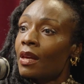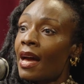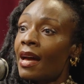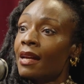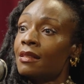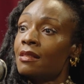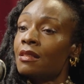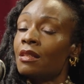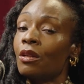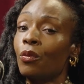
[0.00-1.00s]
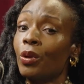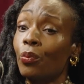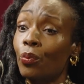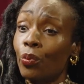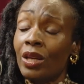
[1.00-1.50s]
And we
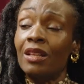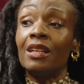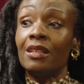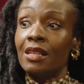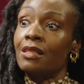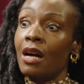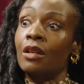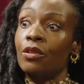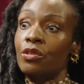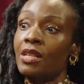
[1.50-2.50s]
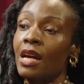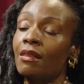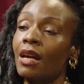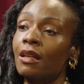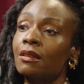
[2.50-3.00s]
really need to understand that.